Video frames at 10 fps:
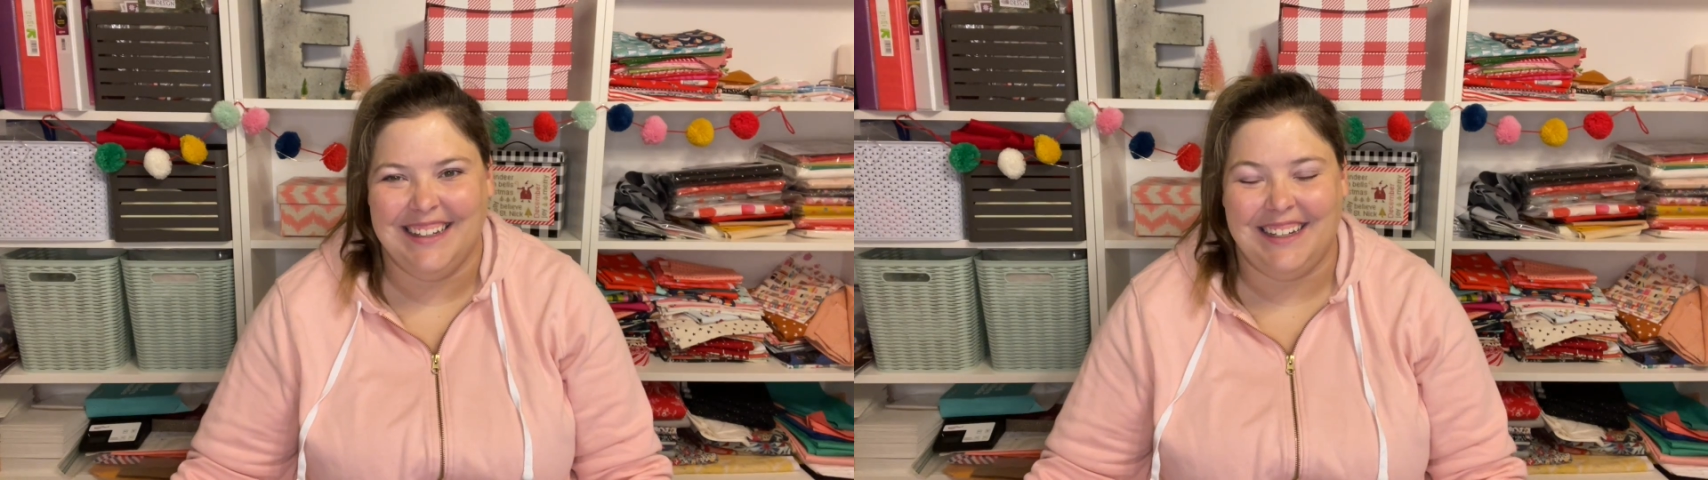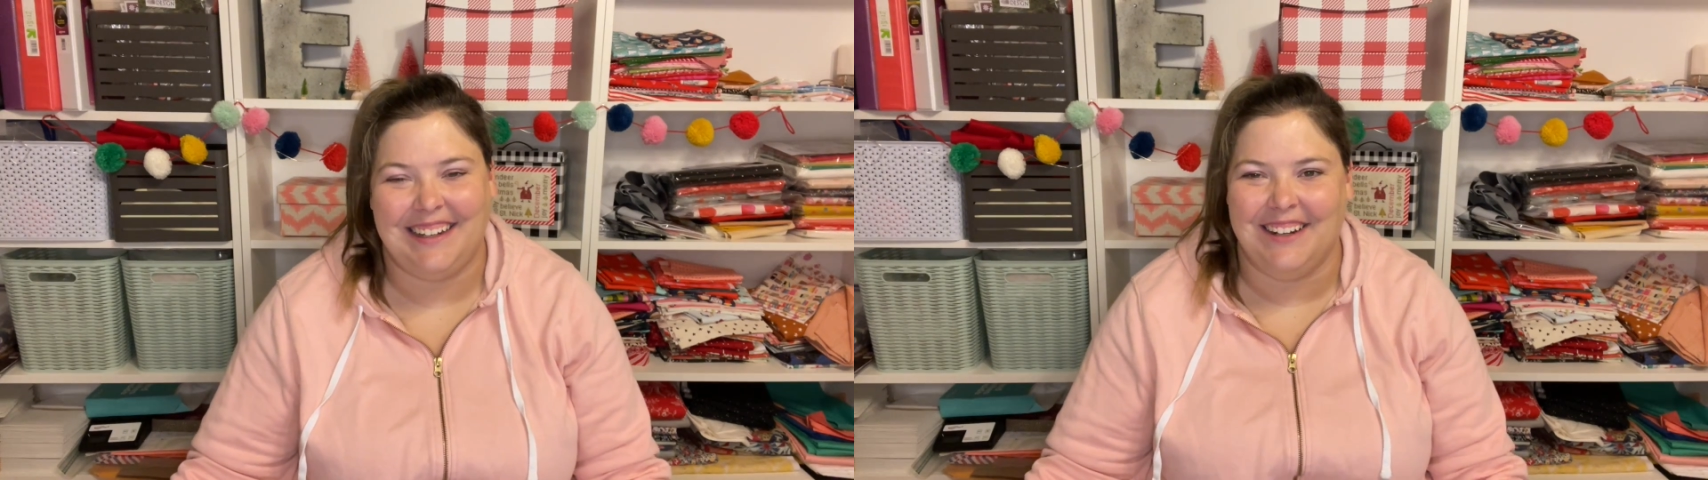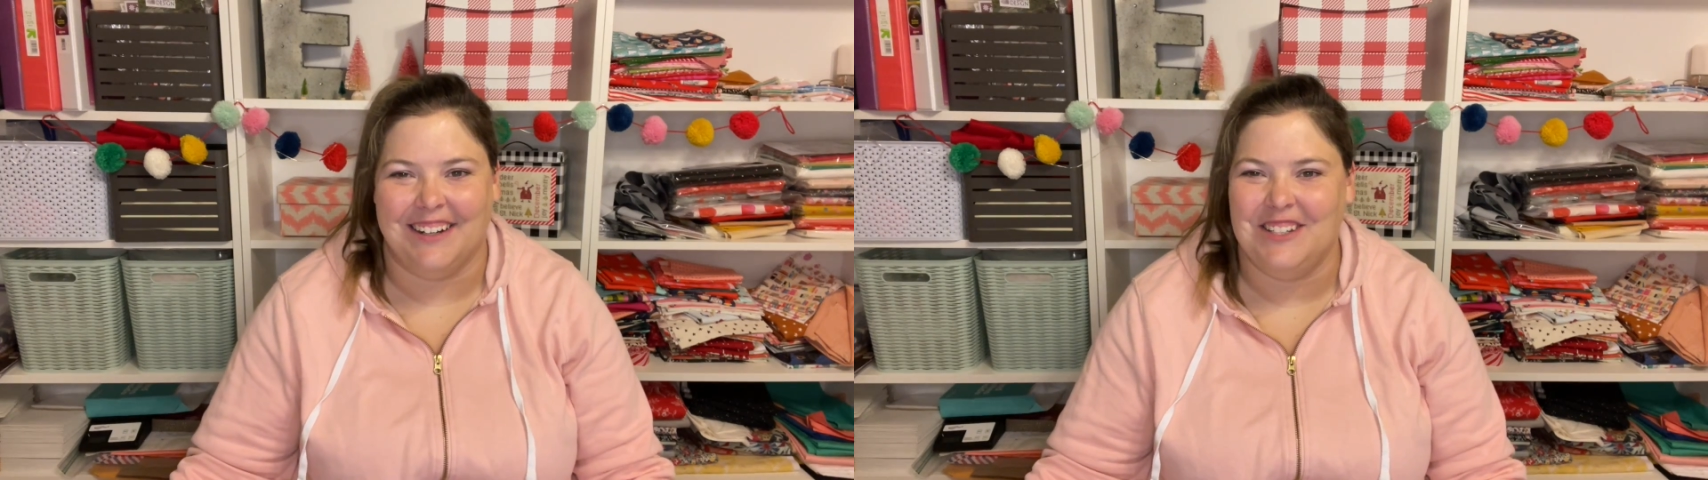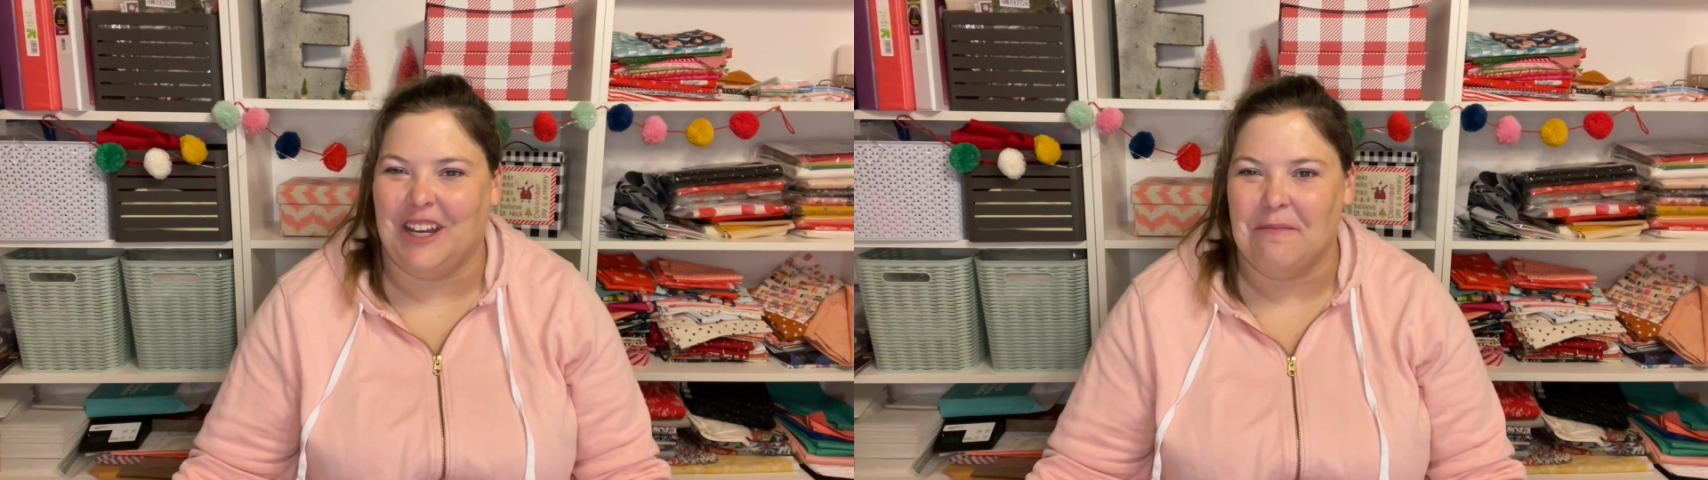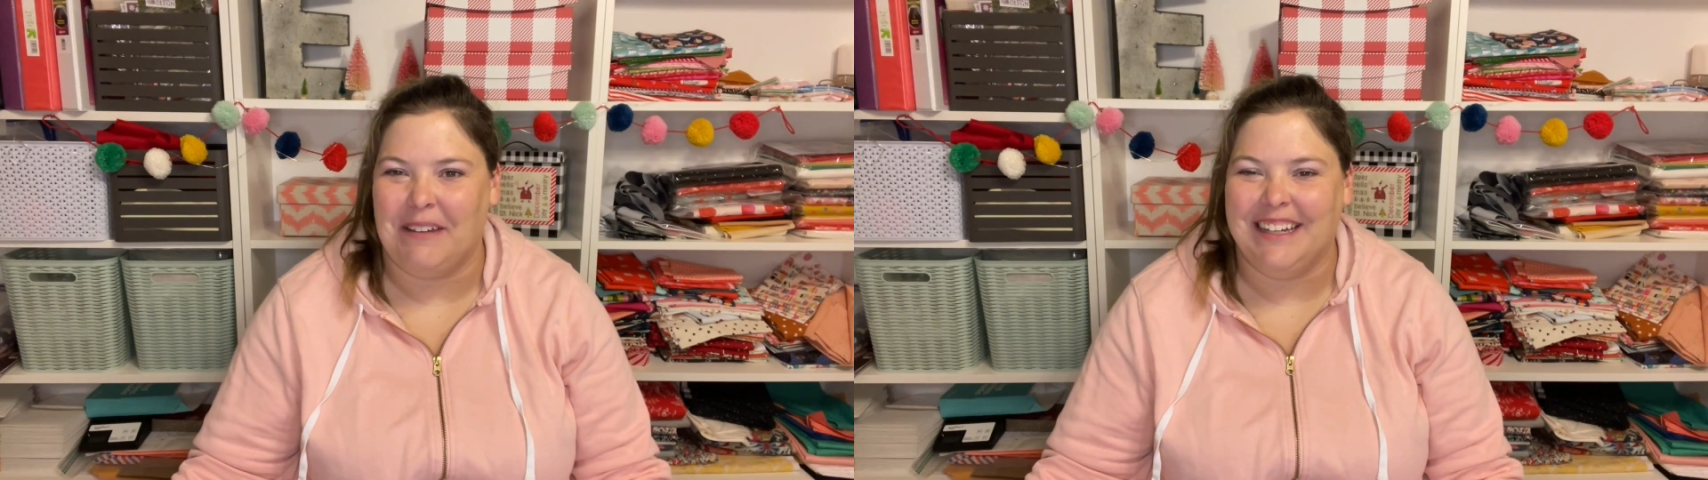You're a
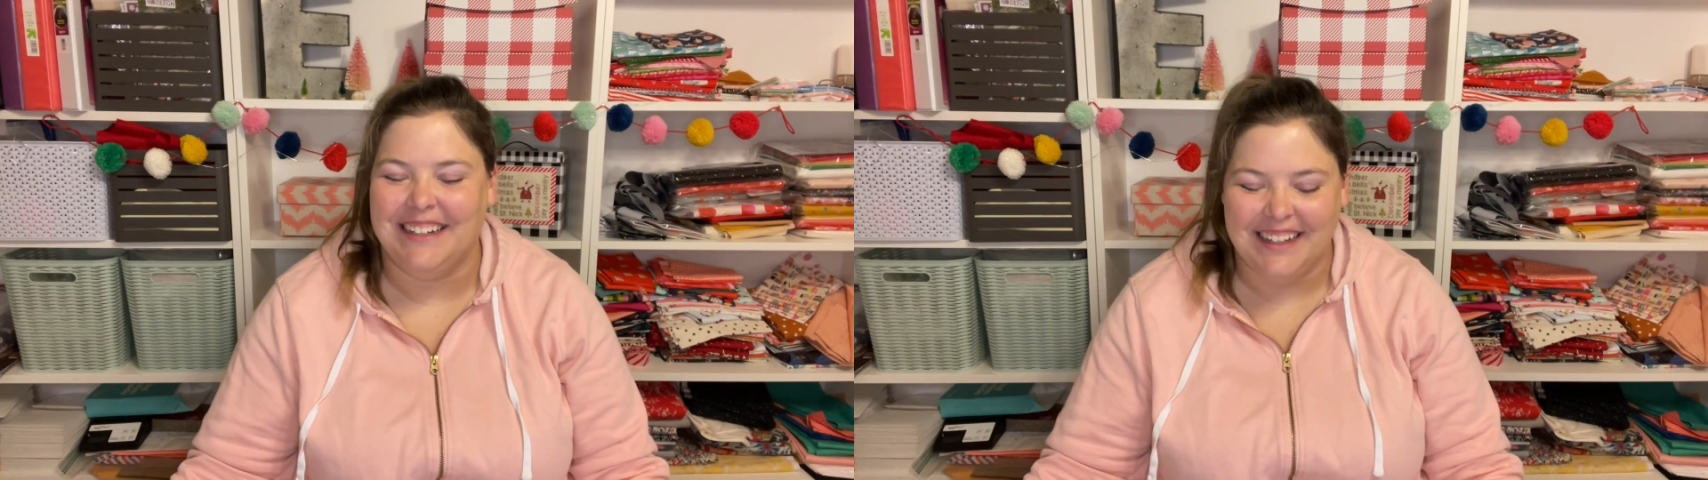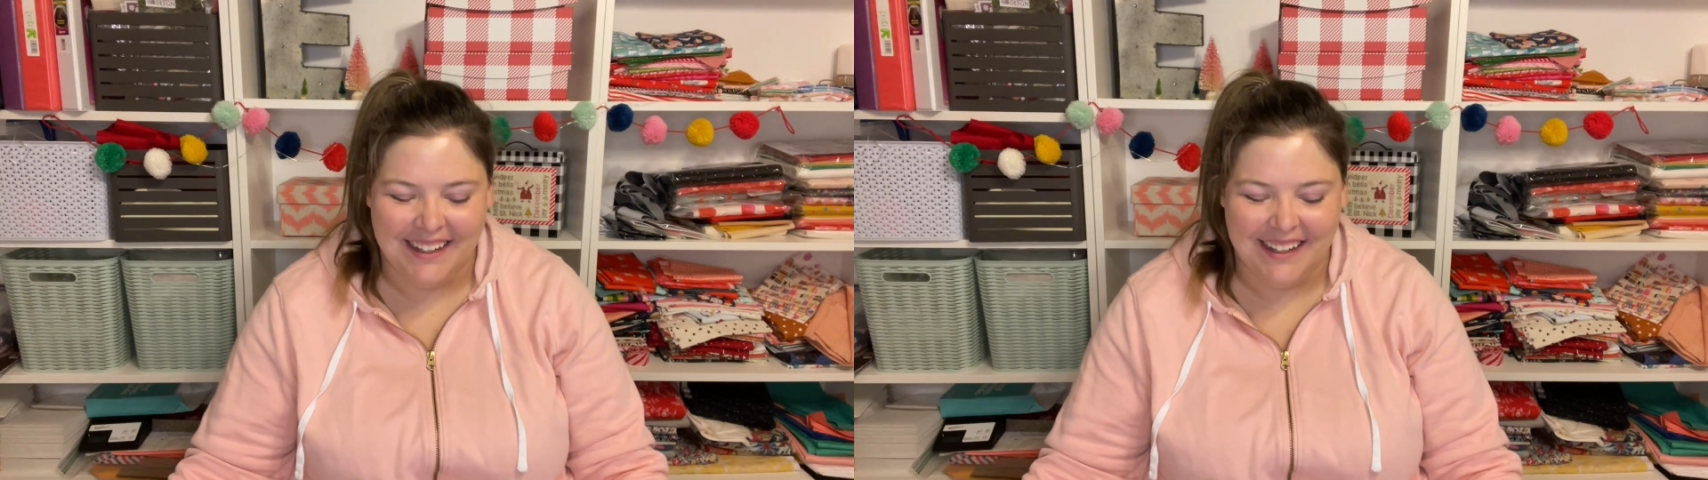champion.